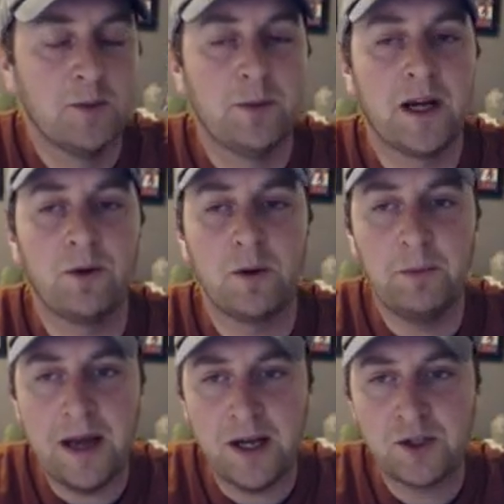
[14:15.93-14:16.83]
but I would
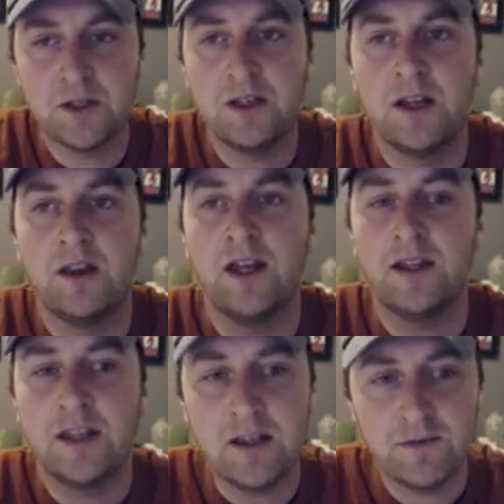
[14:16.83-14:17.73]
imagine
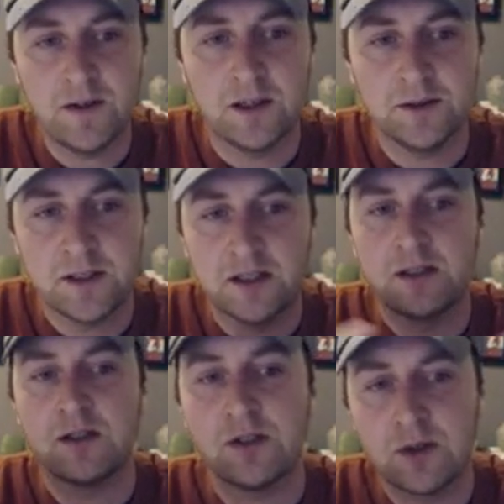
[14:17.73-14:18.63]
that they felt, at the
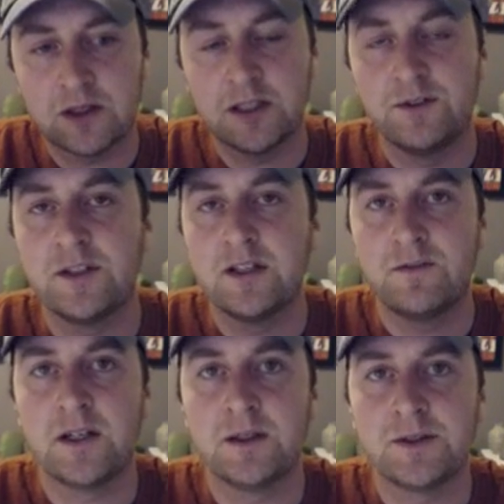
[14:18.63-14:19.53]
district level, they
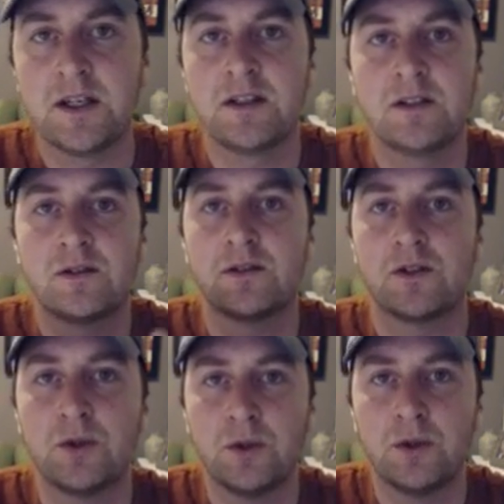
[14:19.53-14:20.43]
felt that this is a
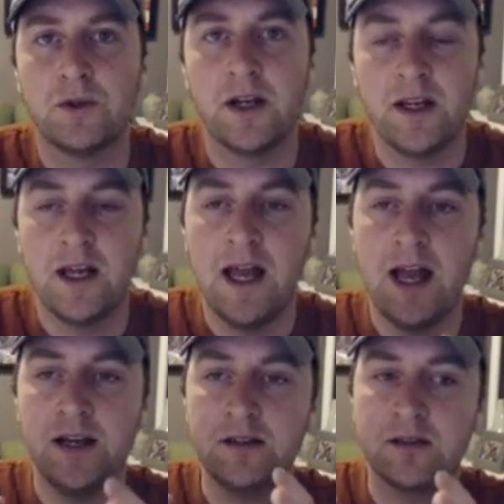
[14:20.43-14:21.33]
tool that
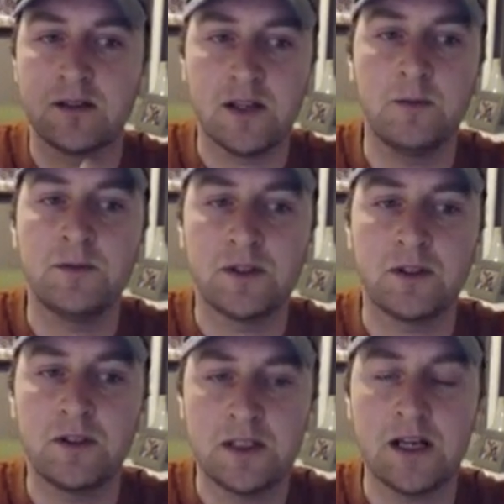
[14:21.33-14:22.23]
has some
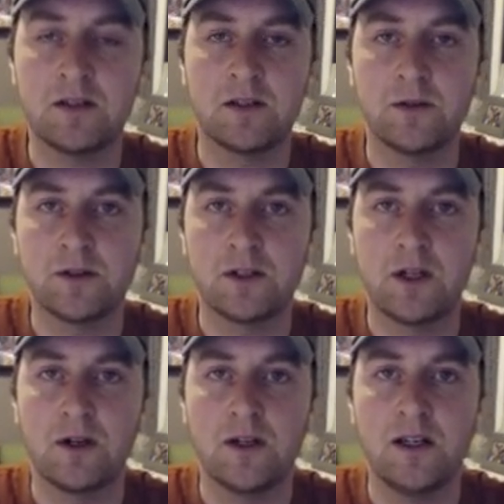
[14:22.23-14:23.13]
technical
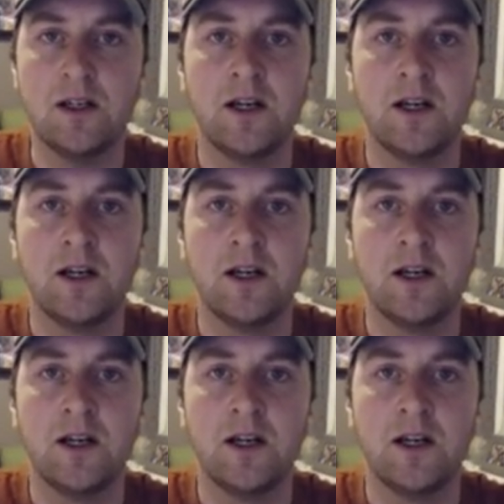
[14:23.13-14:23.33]
security,